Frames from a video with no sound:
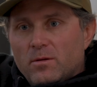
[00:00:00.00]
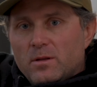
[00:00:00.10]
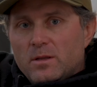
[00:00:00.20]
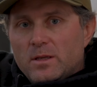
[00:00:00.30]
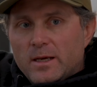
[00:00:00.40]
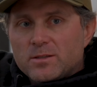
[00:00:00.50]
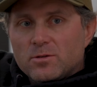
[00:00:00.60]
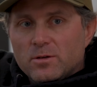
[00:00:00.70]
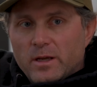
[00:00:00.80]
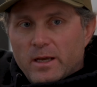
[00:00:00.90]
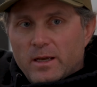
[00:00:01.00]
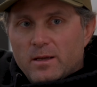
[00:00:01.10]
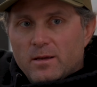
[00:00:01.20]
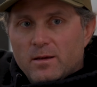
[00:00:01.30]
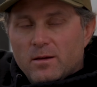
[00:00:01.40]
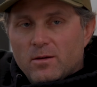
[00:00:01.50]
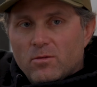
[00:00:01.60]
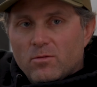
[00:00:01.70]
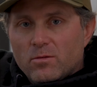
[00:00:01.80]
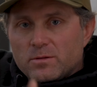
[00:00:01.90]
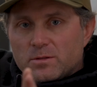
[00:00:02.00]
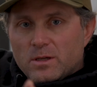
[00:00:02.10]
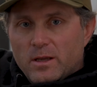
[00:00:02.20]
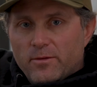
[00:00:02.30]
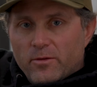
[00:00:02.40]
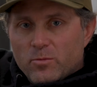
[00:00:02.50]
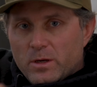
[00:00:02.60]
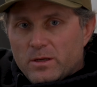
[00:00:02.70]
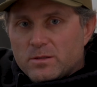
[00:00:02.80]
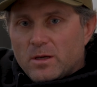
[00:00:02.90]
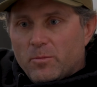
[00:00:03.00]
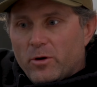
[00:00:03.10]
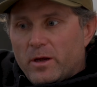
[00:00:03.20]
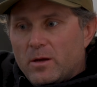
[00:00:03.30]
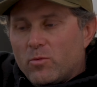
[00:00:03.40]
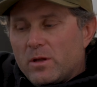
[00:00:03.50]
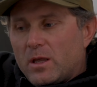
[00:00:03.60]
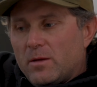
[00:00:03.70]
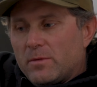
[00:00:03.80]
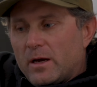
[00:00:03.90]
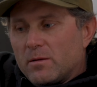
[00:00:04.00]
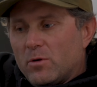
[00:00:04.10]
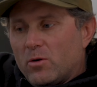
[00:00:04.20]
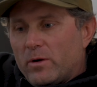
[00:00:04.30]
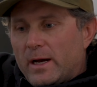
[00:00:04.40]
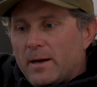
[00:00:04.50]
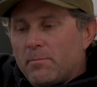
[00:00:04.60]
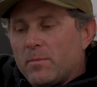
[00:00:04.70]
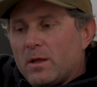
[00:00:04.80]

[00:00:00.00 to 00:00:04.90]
yesterday, well, to give everybody a summary, we came down to Moab.